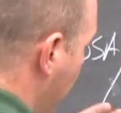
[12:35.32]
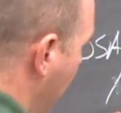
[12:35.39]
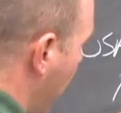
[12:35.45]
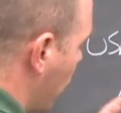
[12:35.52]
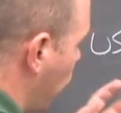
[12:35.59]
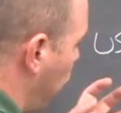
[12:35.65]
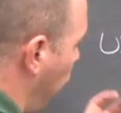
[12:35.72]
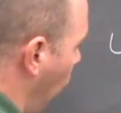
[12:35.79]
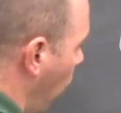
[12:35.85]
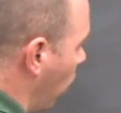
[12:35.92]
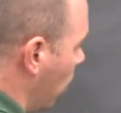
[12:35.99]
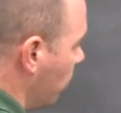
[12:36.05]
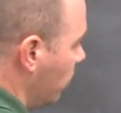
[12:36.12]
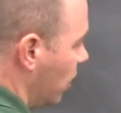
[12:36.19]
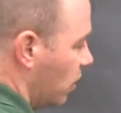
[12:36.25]
takes
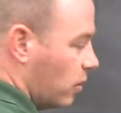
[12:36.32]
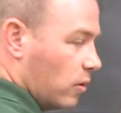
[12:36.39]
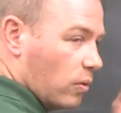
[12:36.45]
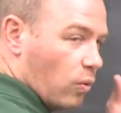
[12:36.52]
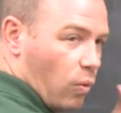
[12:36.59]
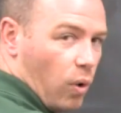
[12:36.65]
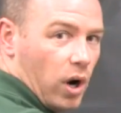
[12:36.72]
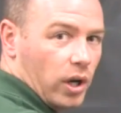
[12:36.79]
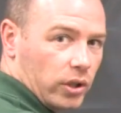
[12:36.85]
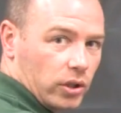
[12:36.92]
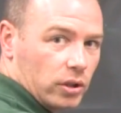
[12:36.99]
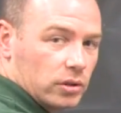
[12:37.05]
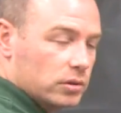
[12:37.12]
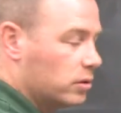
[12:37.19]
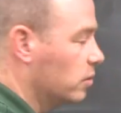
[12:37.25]
warm
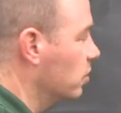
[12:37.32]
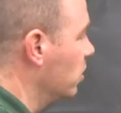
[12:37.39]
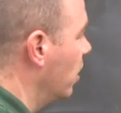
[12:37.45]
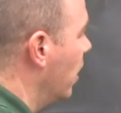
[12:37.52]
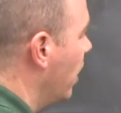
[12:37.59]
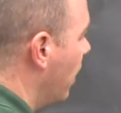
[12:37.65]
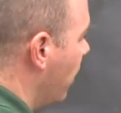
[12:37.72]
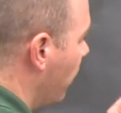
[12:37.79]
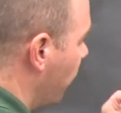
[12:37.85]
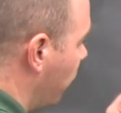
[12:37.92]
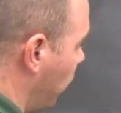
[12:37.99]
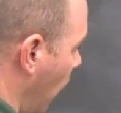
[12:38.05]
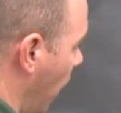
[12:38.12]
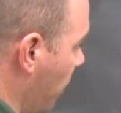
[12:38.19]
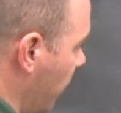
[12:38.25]
water
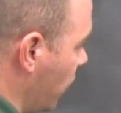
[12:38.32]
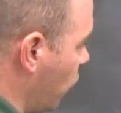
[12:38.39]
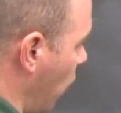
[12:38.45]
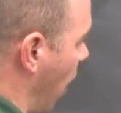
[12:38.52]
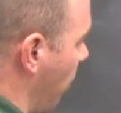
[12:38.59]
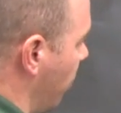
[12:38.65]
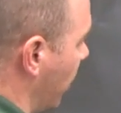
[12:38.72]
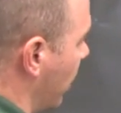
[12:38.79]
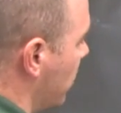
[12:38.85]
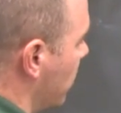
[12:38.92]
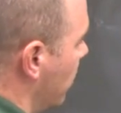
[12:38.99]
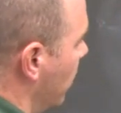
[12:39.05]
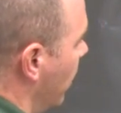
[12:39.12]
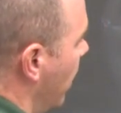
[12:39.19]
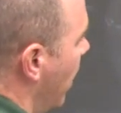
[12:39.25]
from the
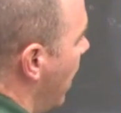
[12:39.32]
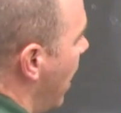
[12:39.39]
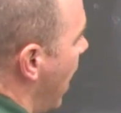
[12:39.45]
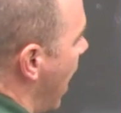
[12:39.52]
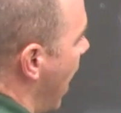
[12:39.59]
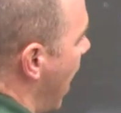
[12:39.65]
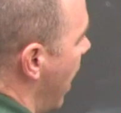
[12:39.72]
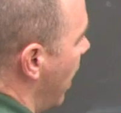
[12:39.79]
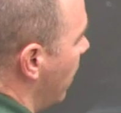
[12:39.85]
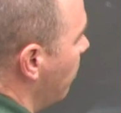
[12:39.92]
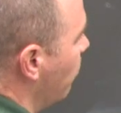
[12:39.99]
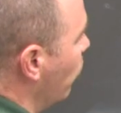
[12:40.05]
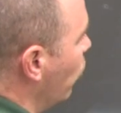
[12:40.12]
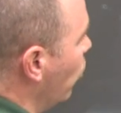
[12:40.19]
tropics and